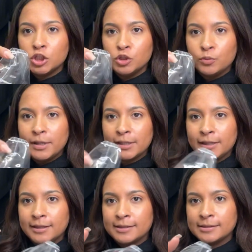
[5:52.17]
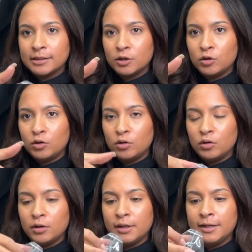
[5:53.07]
doing like this
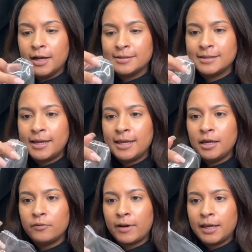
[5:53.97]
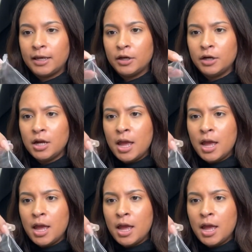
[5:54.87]
little gusset here, right here,